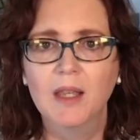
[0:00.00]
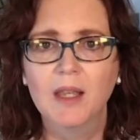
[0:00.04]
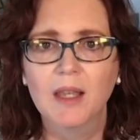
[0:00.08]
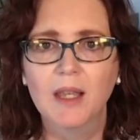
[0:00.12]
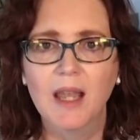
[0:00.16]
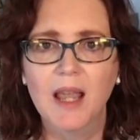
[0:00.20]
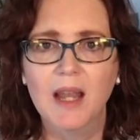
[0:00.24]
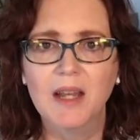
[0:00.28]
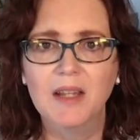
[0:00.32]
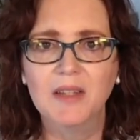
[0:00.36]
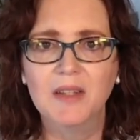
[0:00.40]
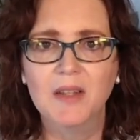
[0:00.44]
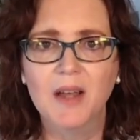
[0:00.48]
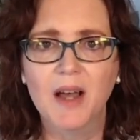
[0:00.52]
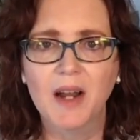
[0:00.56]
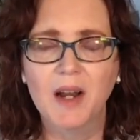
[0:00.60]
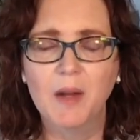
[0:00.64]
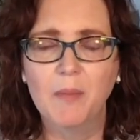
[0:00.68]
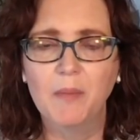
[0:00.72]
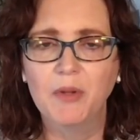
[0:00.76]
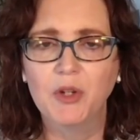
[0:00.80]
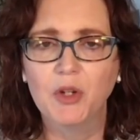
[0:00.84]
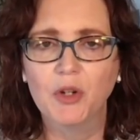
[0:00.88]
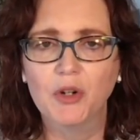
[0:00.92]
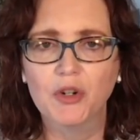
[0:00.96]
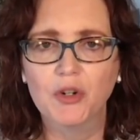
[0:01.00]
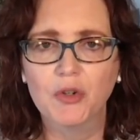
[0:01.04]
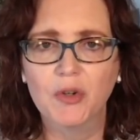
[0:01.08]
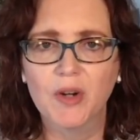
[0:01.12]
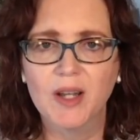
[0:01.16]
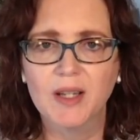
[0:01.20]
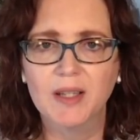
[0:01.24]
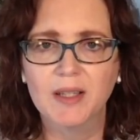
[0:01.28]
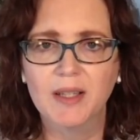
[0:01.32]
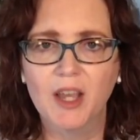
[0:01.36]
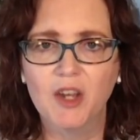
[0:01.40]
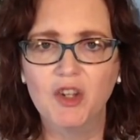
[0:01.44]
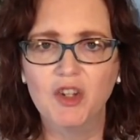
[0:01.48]
It's not a pure
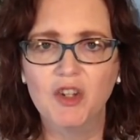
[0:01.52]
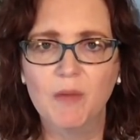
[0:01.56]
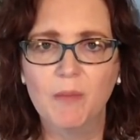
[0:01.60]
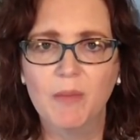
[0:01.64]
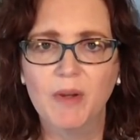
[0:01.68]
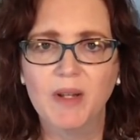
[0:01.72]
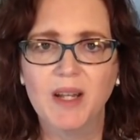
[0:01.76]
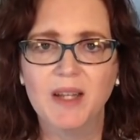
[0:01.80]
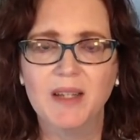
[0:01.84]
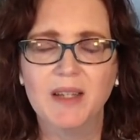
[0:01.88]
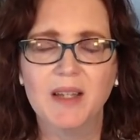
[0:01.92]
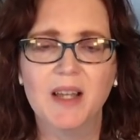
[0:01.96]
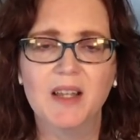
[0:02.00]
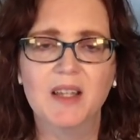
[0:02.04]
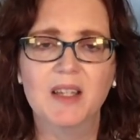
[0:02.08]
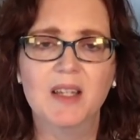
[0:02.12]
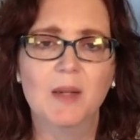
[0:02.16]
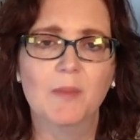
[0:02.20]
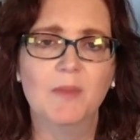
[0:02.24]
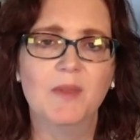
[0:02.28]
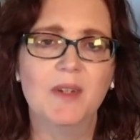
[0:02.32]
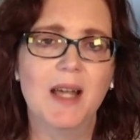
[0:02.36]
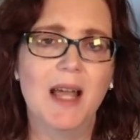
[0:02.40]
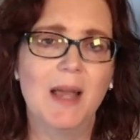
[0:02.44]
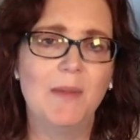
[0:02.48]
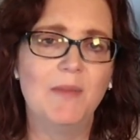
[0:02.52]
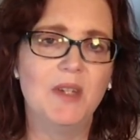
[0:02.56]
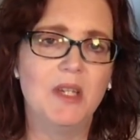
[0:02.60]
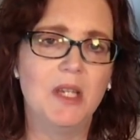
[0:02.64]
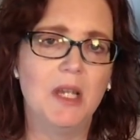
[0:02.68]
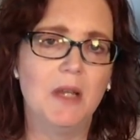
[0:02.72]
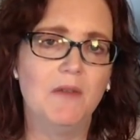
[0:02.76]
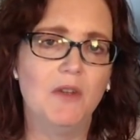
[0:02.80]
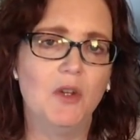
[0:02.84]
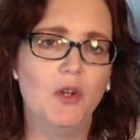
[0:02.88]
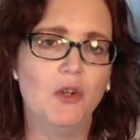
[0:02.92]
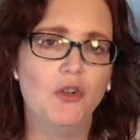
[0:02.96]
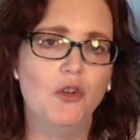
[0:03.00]
translation, but it does sometimes
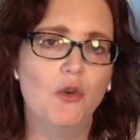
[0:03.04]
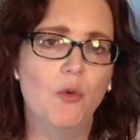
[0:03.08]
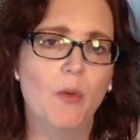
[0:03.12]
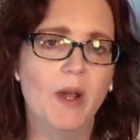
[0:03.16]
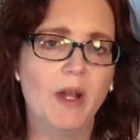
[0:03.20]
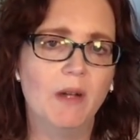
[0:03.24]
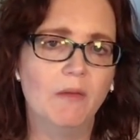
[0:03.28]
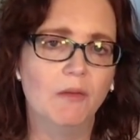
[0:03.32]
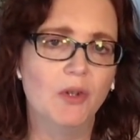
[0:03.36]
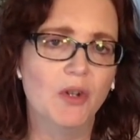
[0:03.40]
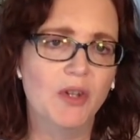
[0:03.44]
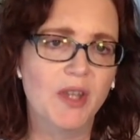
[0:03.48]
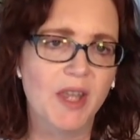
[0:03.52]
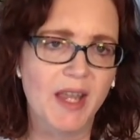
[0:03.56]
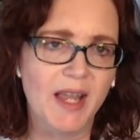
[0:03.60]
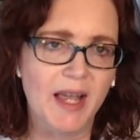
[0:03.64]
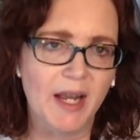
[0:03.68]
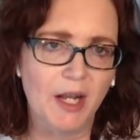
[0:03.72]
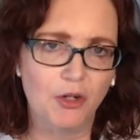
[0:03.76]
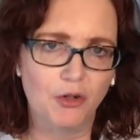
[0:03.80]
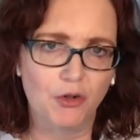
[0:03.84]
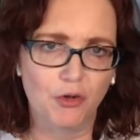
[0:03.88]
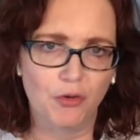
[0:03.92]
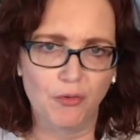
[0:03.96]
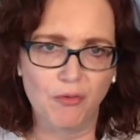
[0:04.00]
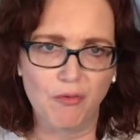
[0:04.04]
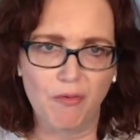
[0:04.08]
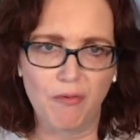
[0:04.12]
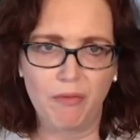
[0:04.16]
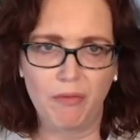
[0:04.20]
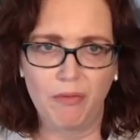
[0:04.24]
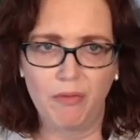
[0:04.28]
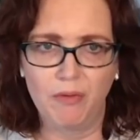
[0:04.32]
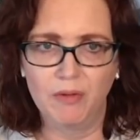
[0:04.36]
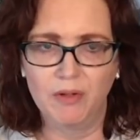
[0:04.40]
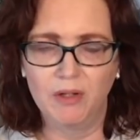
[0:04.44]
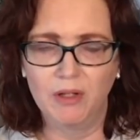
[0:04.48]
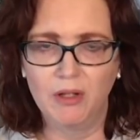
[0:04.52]
give you a new way of looking at a
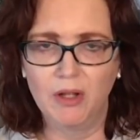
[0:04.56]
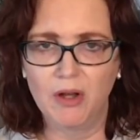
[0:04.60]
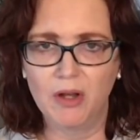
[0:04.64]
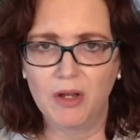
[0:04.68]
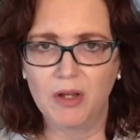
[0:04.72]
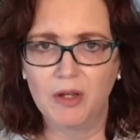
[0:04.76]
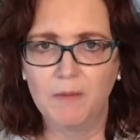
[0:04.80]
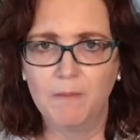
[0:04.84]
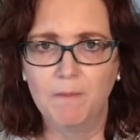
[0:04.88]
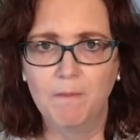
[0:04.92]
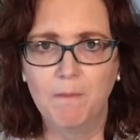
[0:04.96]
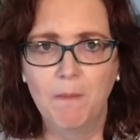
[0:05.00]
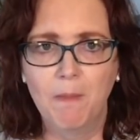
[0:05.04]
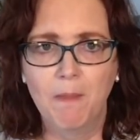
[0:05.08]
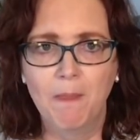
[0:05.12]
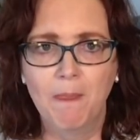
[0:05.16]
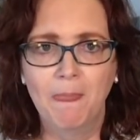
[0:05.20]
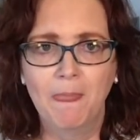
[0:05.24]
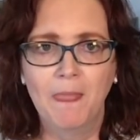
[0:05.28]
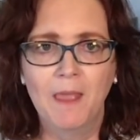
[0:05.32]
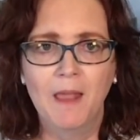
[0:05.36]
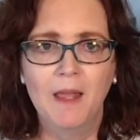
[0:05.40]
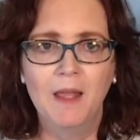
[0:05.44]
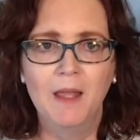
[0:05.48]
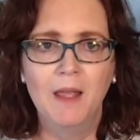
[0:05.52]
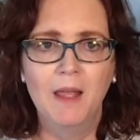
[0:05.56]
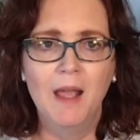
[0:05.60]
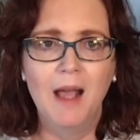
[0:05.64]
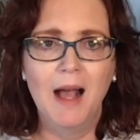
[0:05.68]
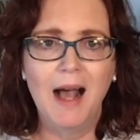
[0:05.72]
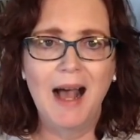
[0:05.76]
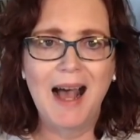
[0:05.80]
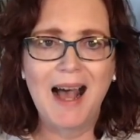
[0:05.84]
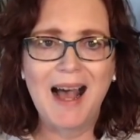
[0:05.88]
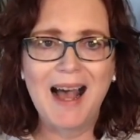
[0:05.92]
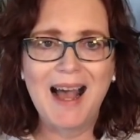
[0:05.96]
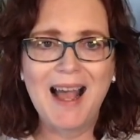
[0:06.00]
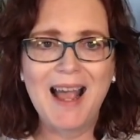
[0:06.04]
truth. Look,
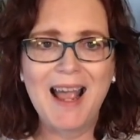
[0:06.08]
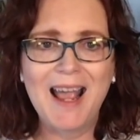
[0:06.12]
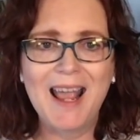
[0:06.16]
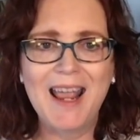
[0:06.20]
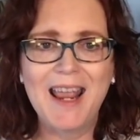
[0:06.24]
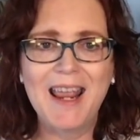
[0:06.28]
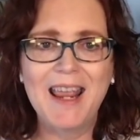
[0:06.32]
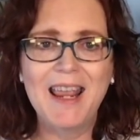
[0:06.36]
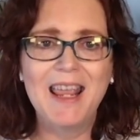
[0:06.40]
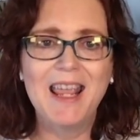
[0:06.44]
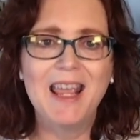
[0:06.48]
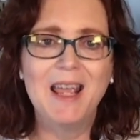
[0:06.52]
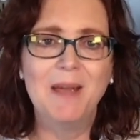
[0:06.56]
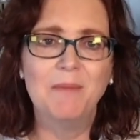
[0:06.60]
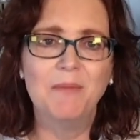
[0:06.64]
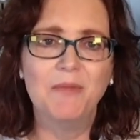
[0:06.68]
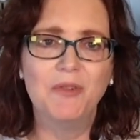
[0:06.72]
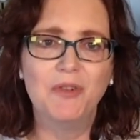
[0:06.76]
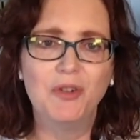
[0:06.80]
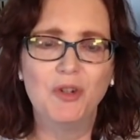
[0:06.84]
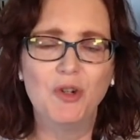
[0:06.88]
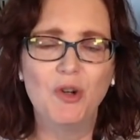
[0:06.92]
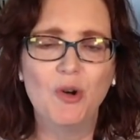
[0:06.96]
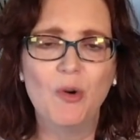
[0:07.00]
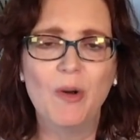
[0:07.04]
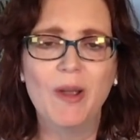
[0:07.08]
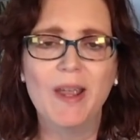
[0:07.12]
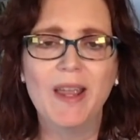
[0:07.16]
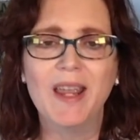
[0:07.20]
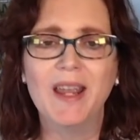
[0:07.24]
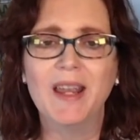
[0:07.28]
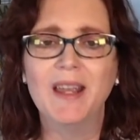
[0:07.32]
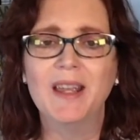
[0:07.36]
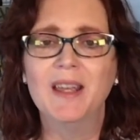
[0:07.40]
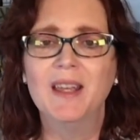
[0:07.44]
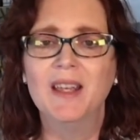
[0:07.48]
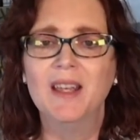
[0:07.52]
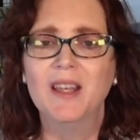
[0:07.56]
I am
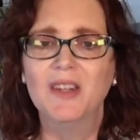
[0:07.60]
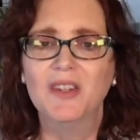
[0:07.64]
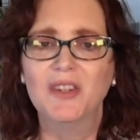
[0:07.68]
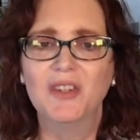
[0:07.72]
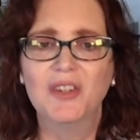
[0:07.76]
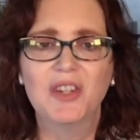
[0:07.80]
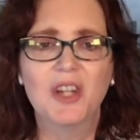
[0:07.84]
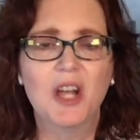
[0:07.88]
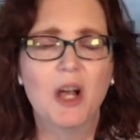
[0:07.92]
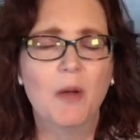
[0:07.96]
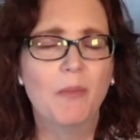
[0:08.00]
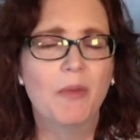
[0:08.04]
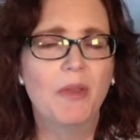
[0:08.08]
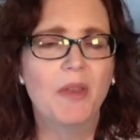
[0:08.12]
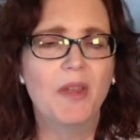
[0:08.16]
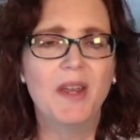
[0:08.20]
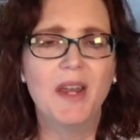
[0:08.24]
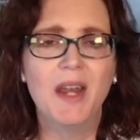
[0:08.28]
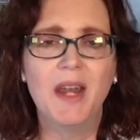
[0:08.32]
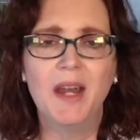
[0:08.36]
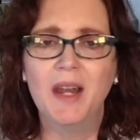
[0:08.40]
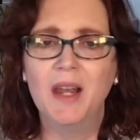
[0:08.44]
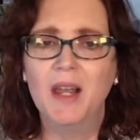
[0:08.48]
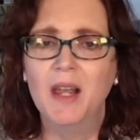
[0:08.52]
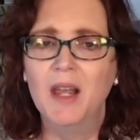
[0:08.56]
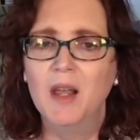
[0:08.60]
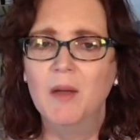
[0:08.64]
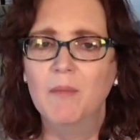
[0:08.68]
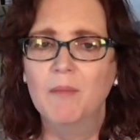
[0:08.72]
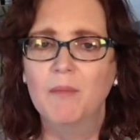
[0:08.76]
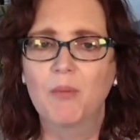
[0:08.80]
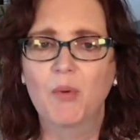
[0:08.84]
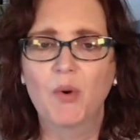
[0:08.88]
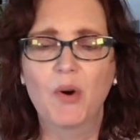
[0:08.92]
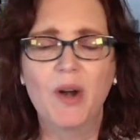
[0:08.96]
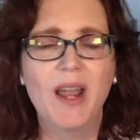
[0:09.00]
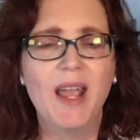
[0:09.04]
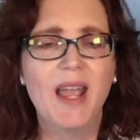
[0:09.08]
doing something
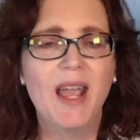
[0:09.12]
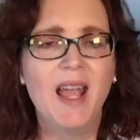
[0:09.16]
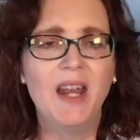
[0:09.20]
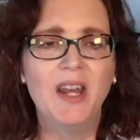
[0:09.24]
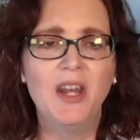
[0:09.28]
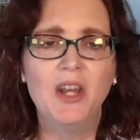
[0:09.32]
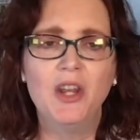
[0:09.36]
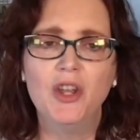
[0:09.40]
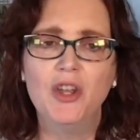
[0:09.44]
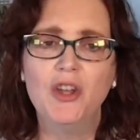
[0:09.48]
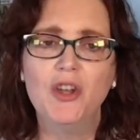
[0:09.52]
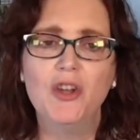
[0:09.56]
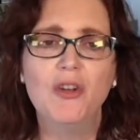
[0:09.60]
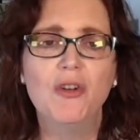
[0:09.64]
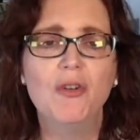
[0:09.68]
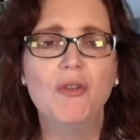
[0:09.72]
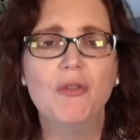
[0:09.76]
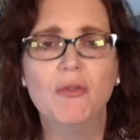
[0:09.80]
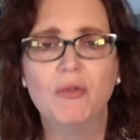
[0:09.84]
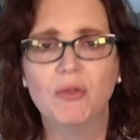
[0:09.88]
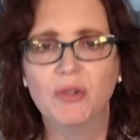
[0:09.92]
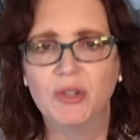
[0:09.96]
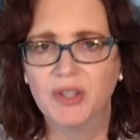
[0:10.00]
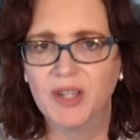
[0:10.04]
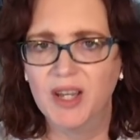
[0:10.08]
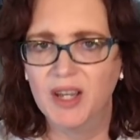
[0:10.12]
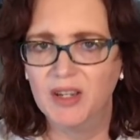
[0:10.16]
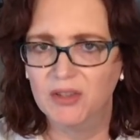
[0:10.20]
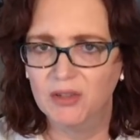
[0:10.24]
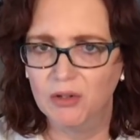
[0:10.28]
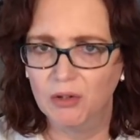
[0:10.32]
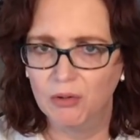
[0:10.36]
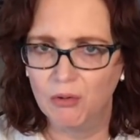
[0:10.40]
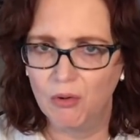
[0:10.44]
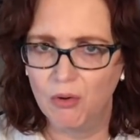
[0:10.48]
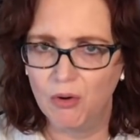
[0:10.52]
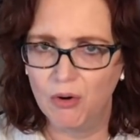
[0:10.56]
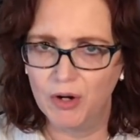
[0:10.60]
brand new, says the
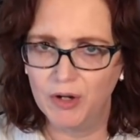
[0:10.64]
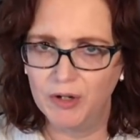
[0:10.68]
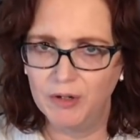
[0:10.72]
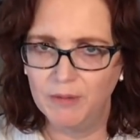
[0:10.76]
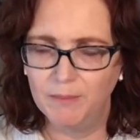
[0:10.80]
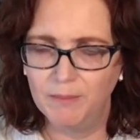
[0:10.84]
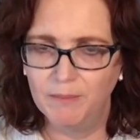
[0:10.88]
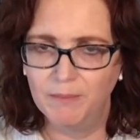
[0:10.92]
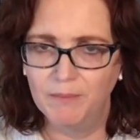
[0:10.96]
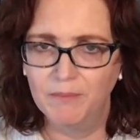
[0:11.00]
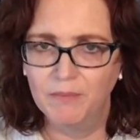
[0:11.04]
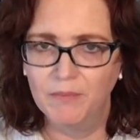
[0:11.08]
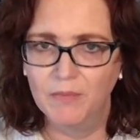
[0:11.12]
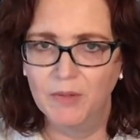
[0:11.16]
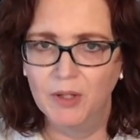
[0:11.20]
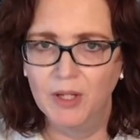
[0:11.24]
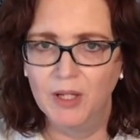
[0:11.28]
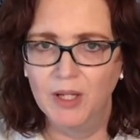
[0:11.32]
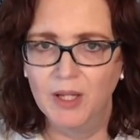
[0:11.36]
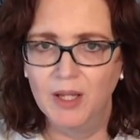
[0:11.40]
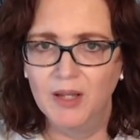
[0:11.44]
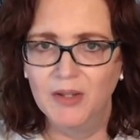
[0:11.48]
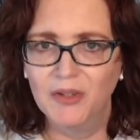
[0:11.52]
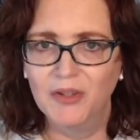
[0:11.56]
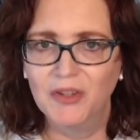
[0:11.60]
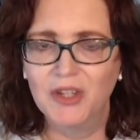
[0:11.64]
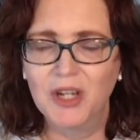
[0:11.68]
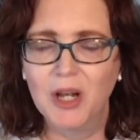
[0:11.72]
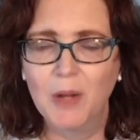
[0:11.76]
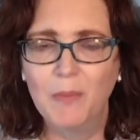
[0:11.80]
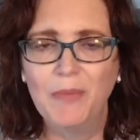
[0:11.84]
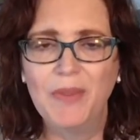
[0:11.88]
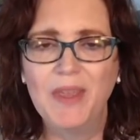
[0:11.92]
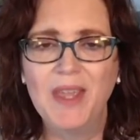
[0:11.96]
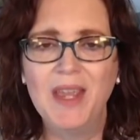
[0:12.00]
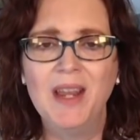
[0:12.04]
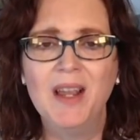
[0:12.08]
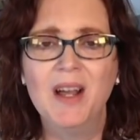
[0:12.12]
Lord,
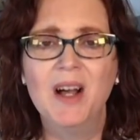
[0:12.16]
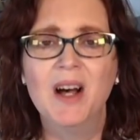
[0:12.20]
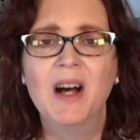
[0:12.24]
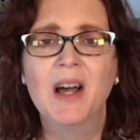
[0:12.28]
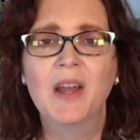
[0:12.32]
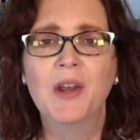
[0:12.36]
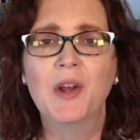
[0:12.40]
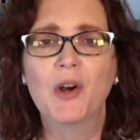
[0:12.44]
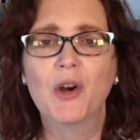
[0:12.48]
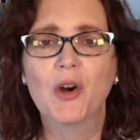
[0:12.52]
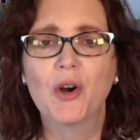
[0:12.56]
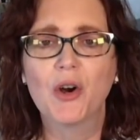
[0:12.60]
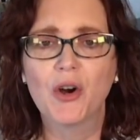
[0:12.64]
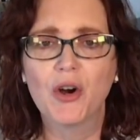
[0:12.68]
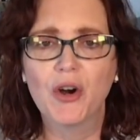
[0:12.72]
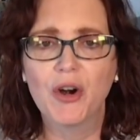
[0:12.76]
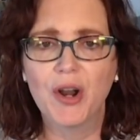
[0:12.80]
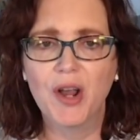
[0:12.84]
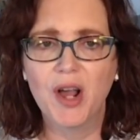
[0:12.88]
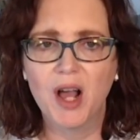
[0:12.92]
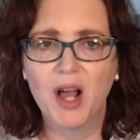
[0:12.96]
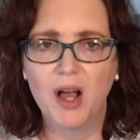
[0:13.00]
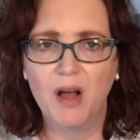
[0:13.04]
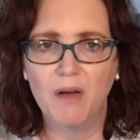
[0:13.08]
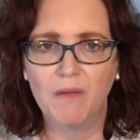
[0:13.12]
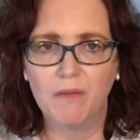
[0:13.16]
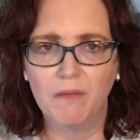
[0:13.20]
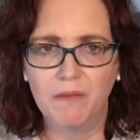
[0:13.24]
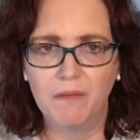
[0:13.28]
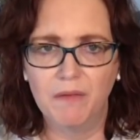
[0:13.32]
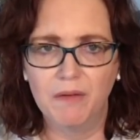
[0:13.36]
something unheard of.